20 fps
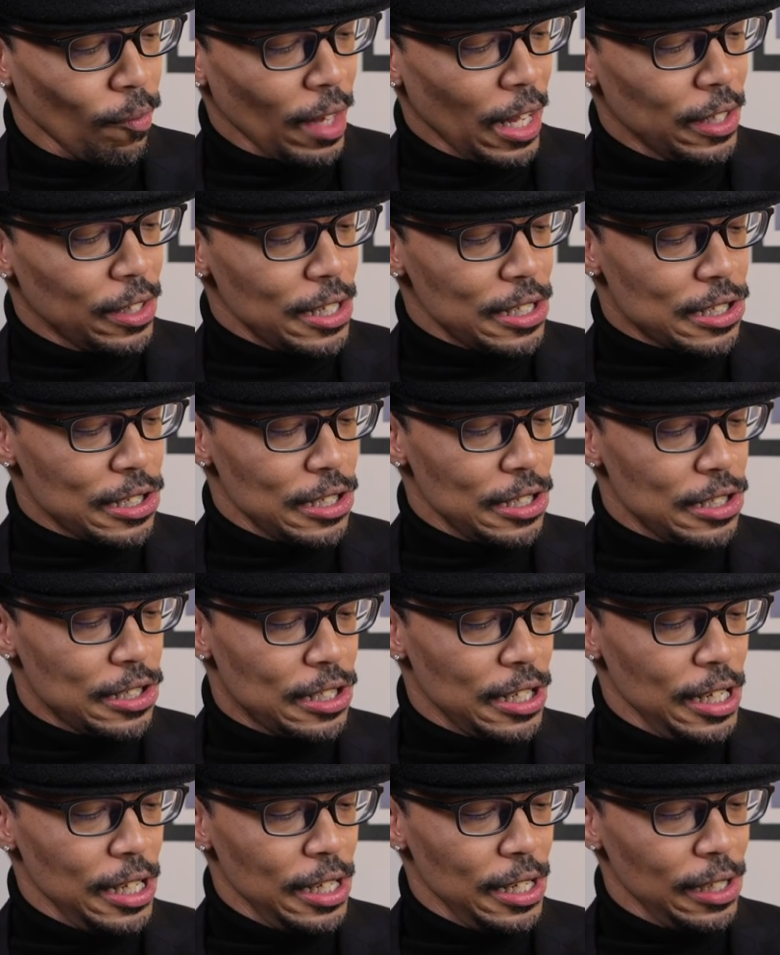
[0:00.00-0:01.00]
This is
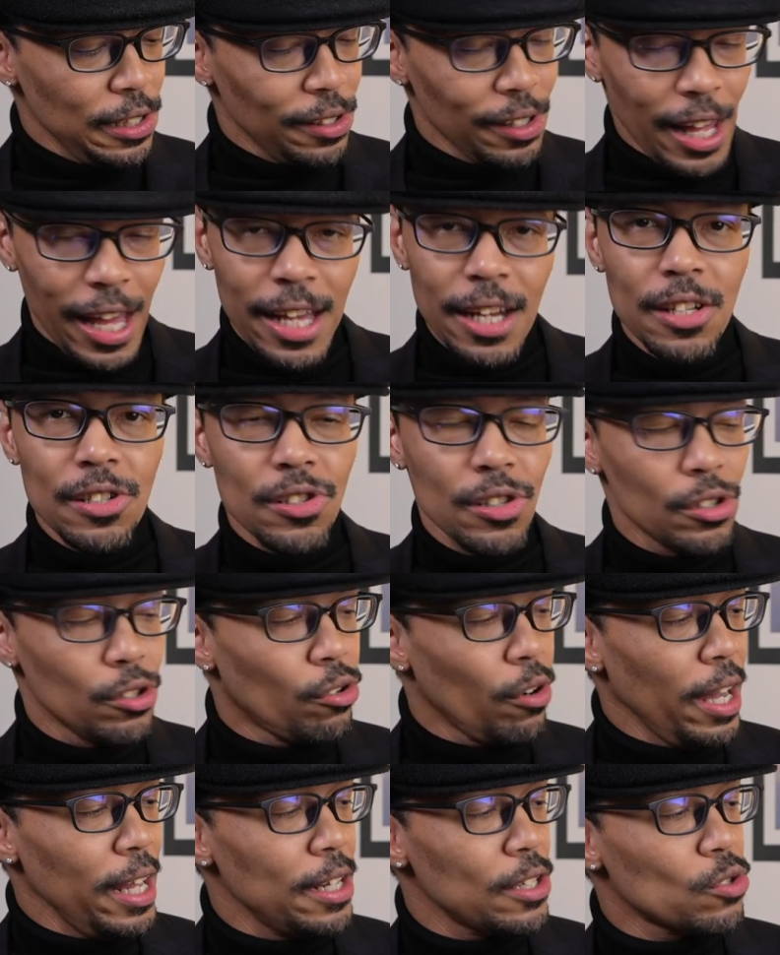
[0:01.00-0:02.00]
the latest and
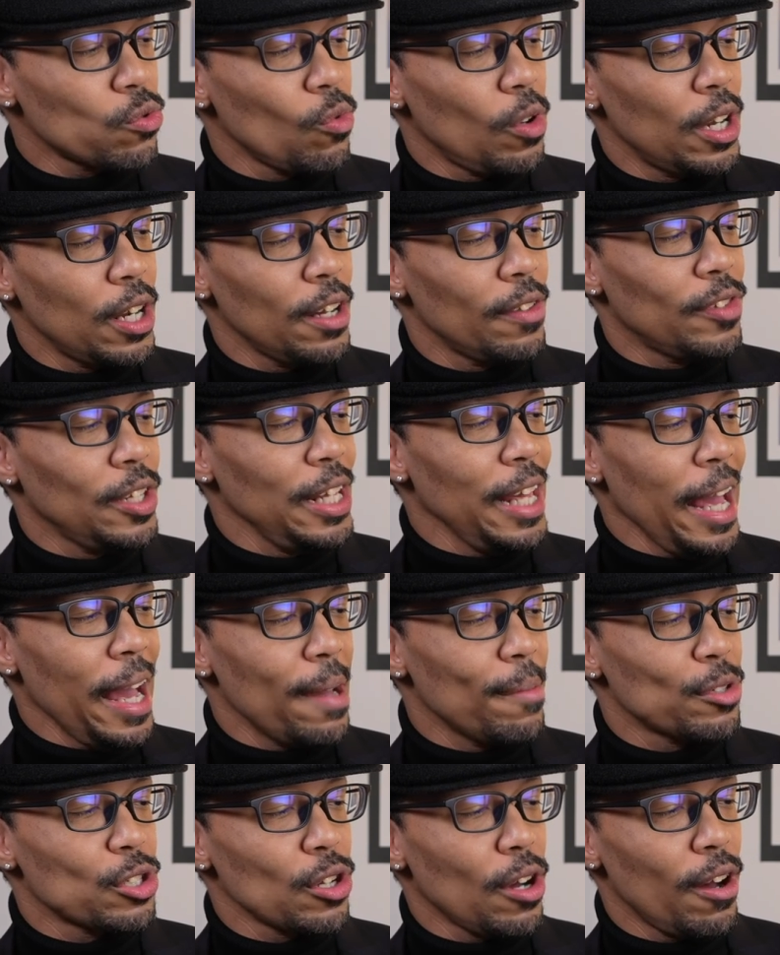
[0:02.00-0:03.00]
greatest one of the
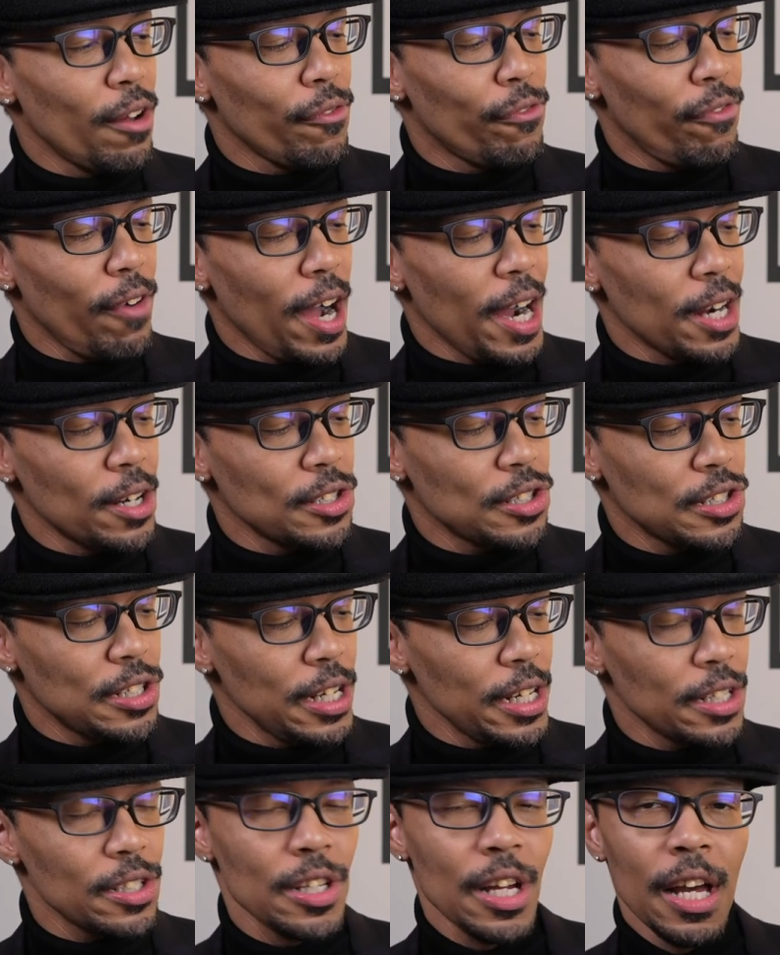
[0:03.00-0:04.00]
Amazon Fire
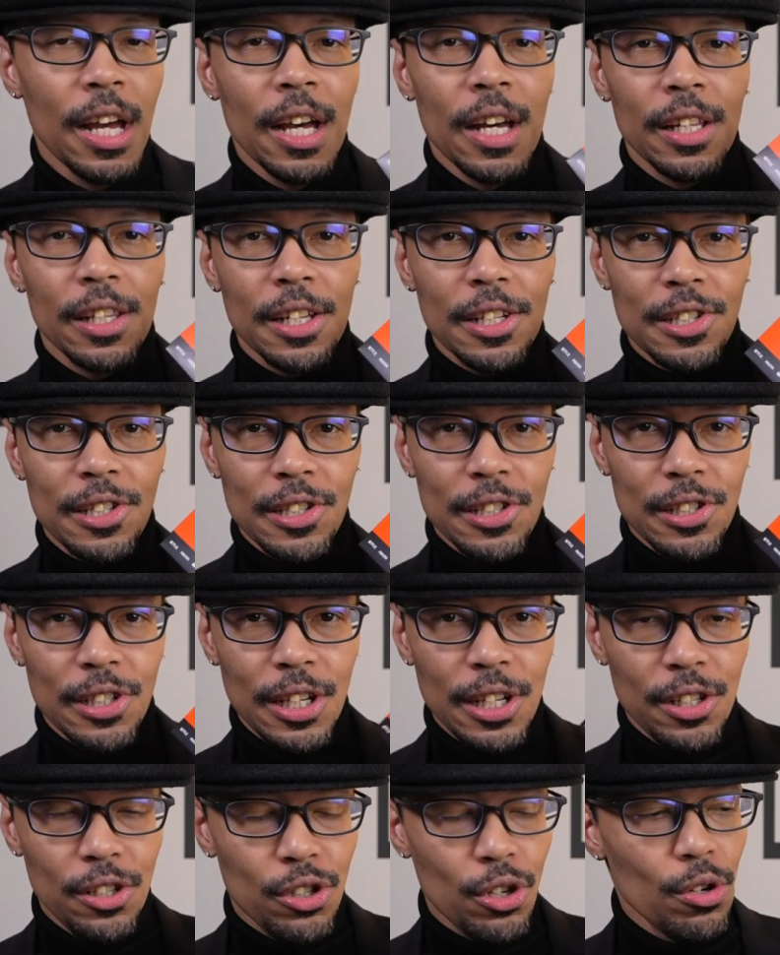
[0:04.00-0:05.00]
Sticks. This is
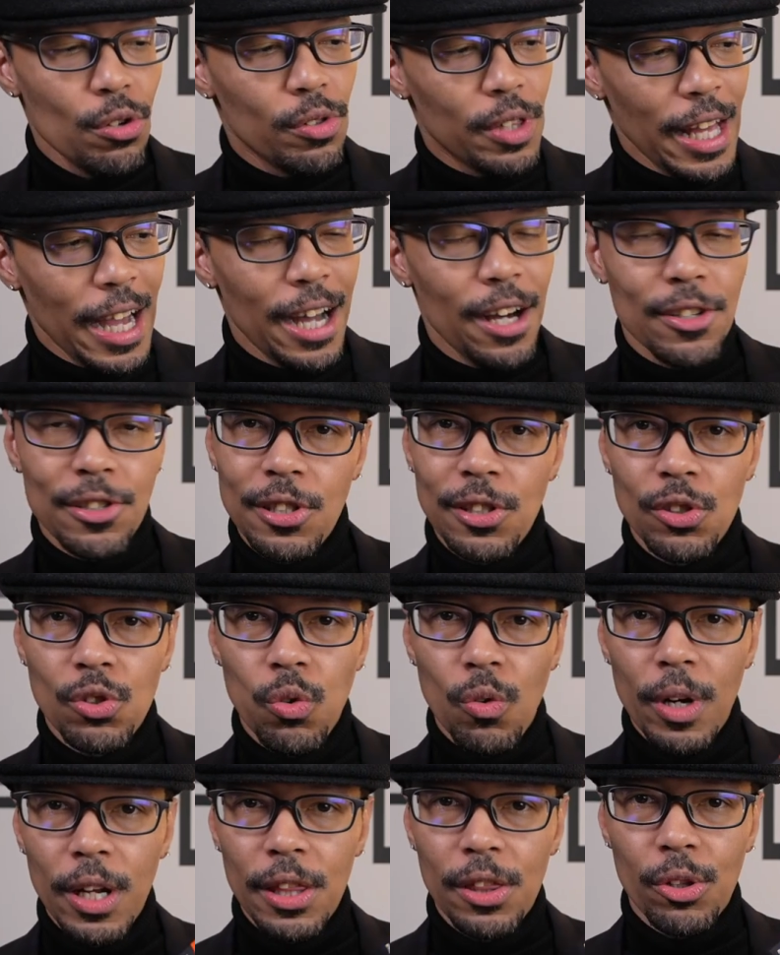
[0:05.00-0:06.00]
the
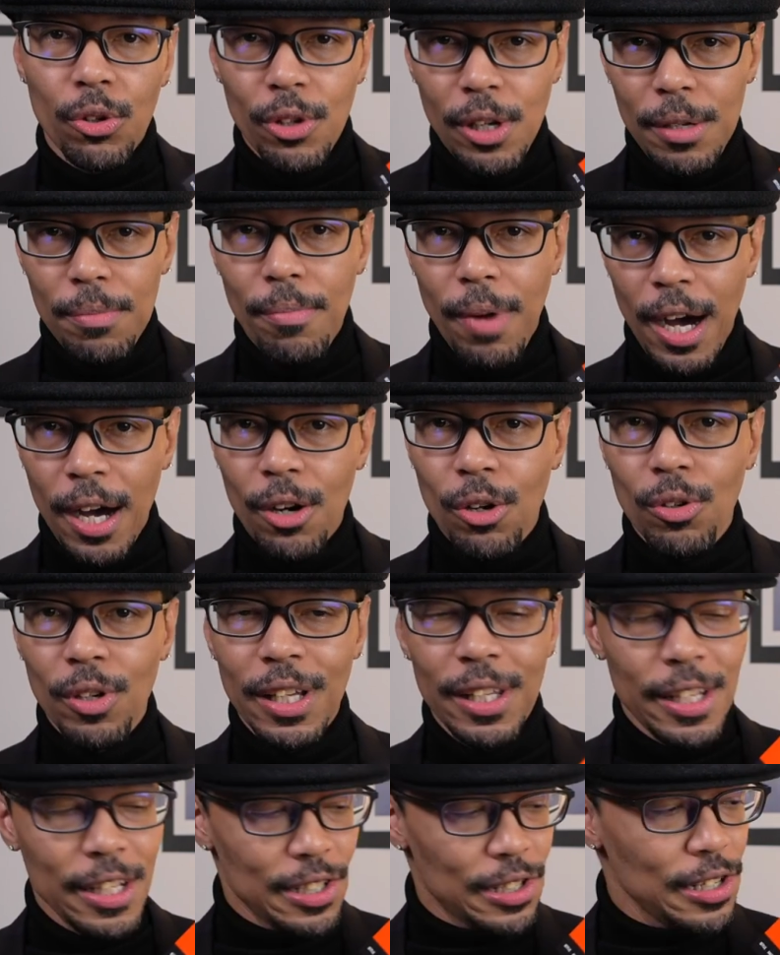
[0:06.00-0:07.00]
2023 model,
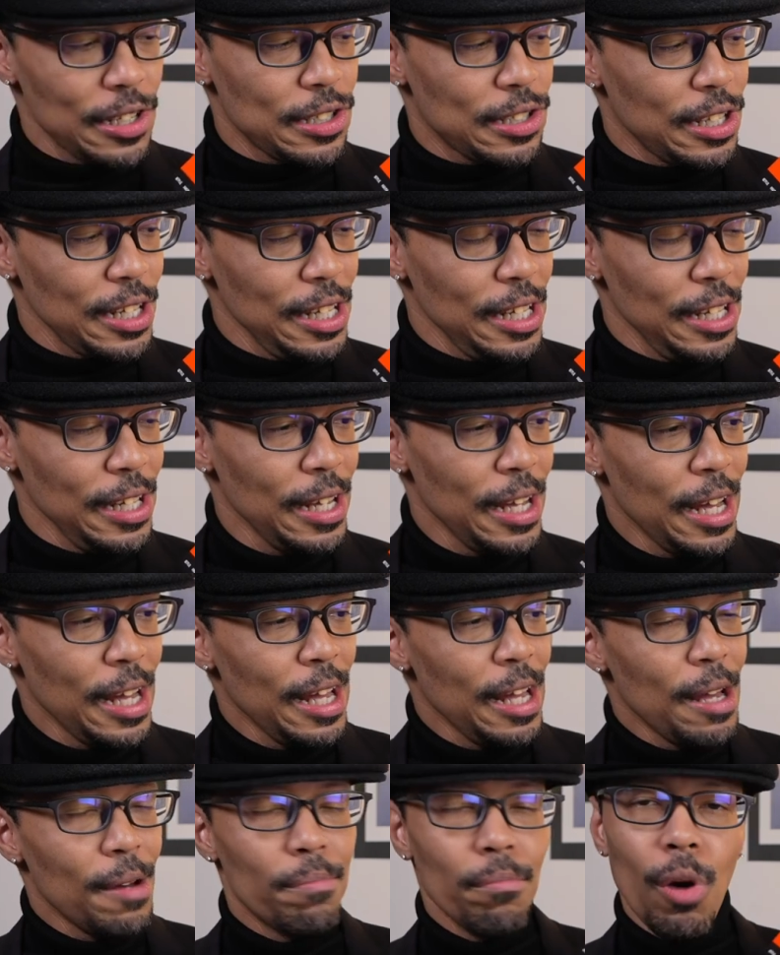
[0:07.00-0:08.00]
and this is the
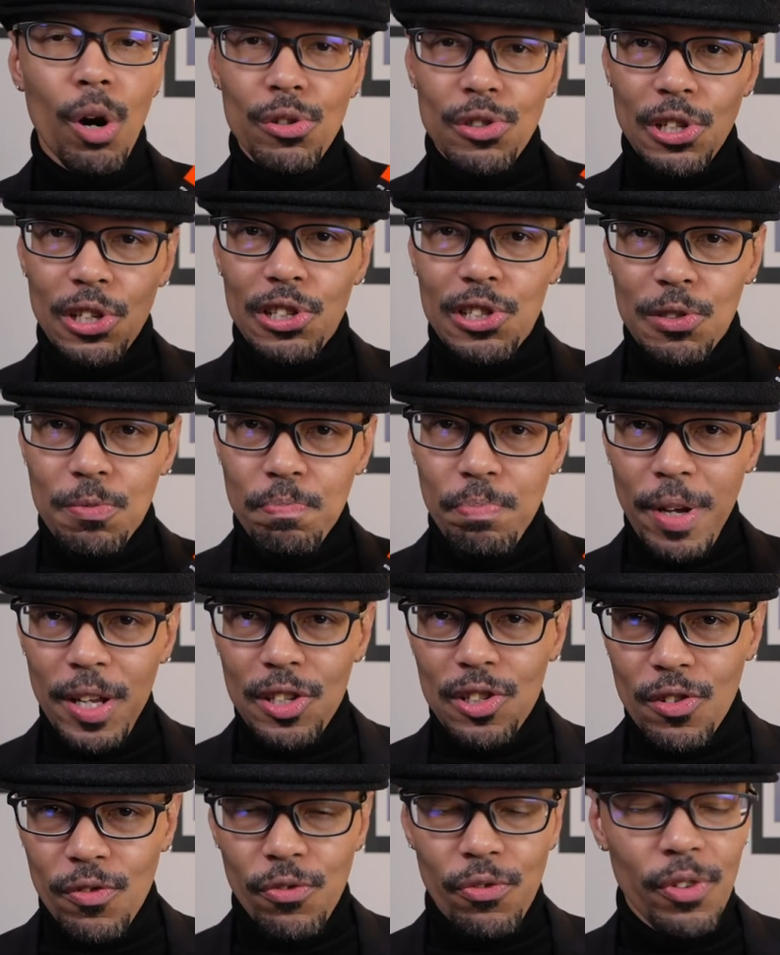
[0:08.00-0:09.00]
most
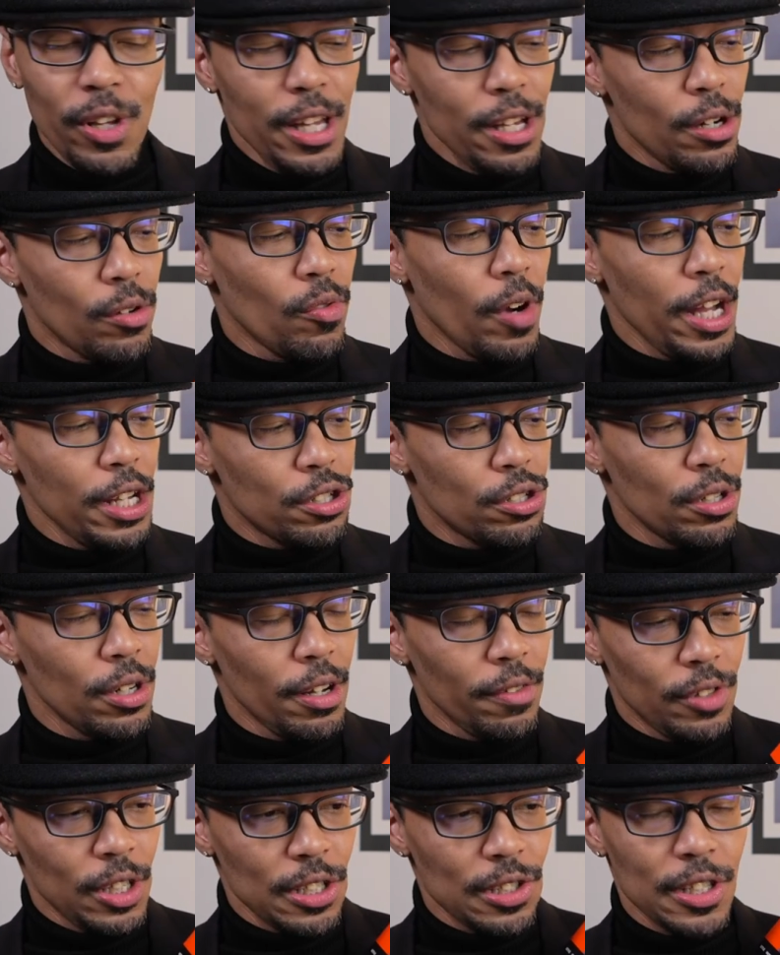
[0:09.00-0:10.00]
expensive iteration
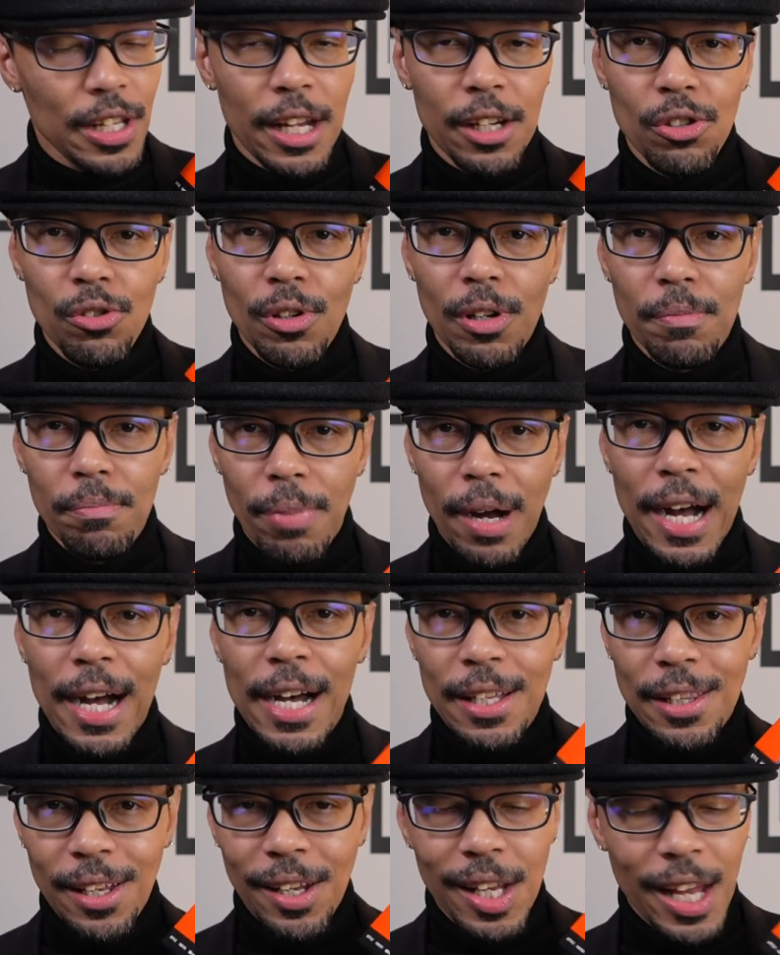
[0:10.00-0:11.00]
of this that you can
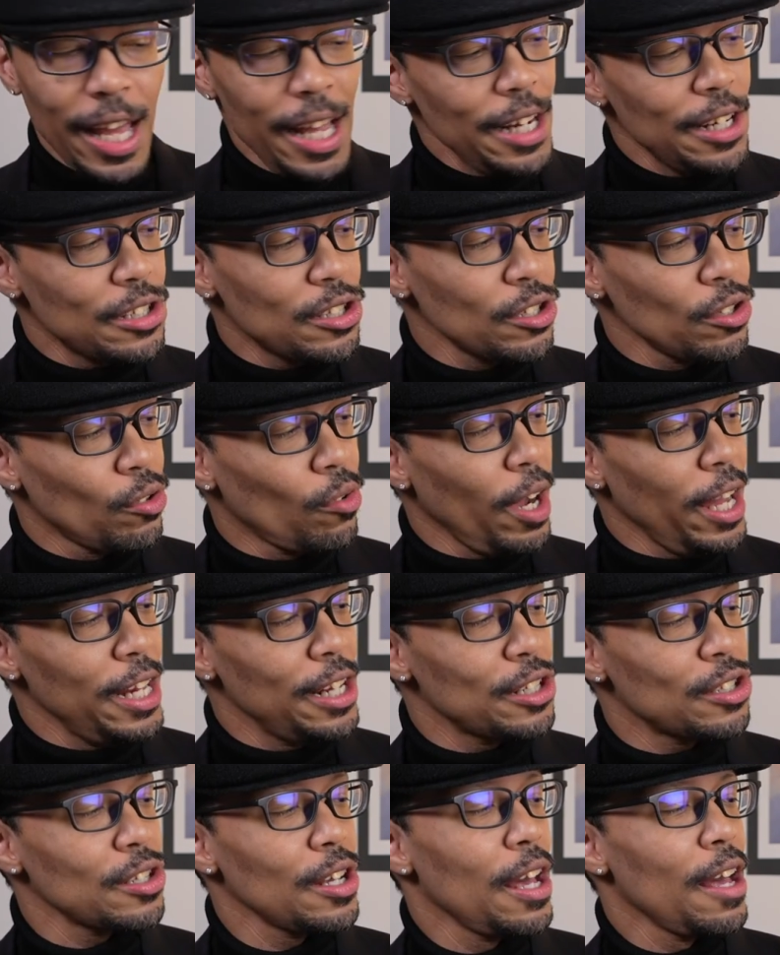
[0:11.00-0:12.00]
buy. The latest and
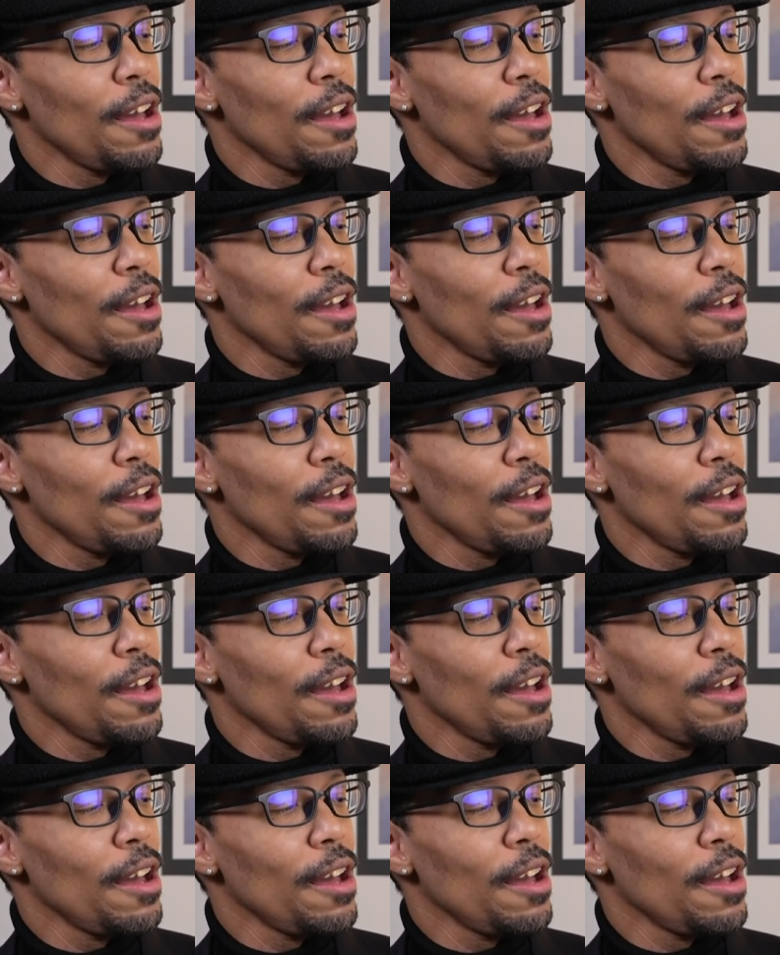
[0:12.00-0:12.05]
greatest